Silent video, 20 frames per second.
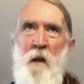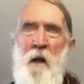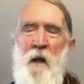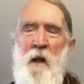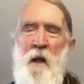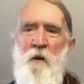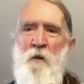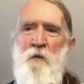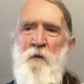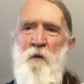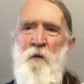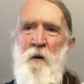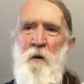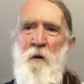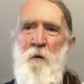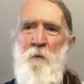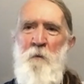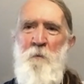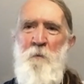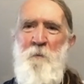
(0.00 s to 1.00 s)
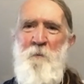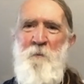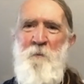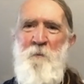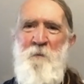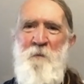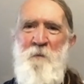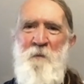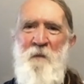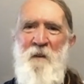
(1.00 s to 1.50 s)
8 years ago.
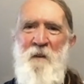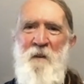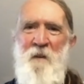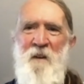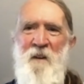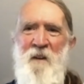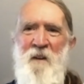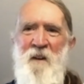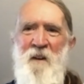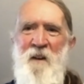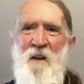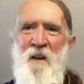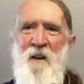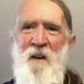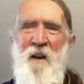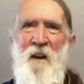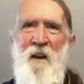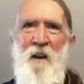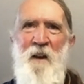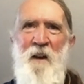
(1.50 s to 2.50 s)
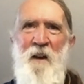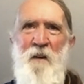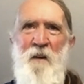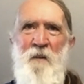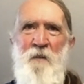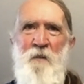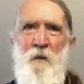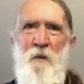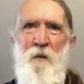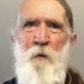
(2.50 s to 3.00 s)

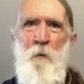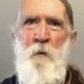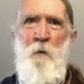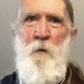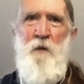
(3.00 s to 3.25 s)
And so